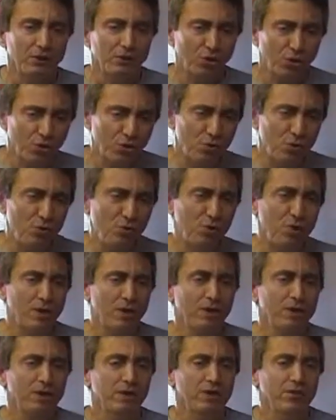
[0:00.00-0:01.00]
Two
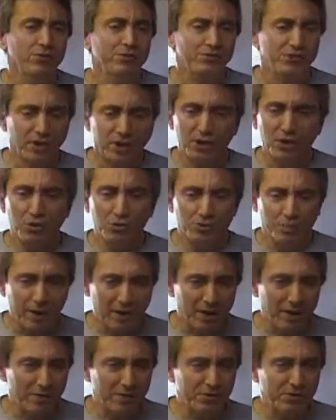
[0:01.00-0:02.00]
single
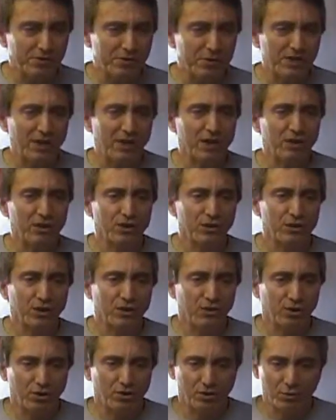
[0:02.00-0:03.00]
parents that are
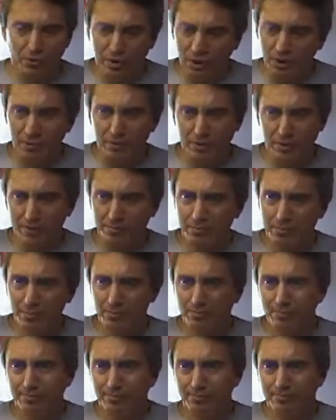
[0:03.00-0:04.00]
career people.
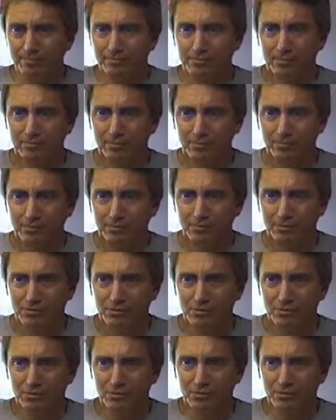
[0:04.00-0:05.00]
Yeah. Okay. We've
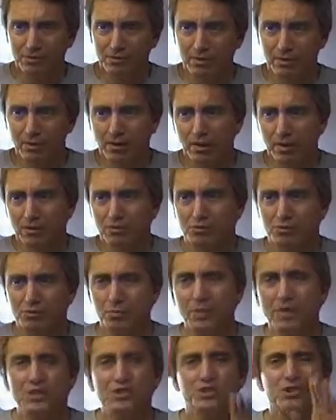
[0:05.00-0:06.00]
broken up. Which
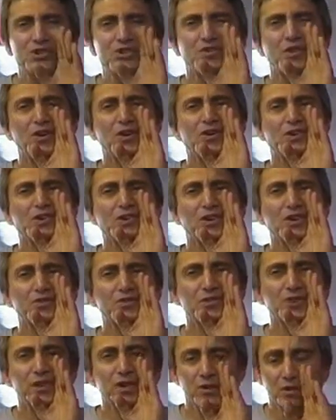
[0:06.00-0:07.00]
means it's very
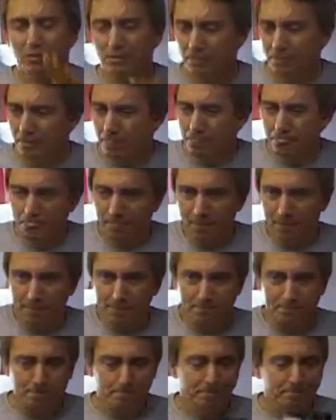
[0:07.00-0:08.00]
self-centered. Every
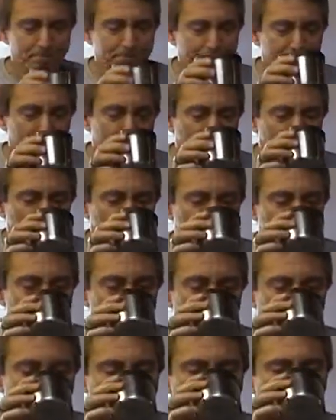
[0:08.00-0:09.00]
few months, due
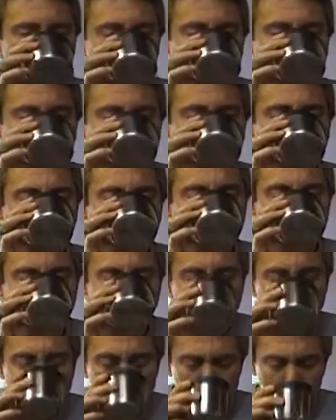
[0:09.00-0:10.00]
to my
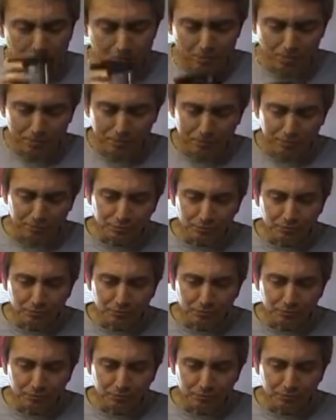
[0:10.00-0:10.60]
partner's depression,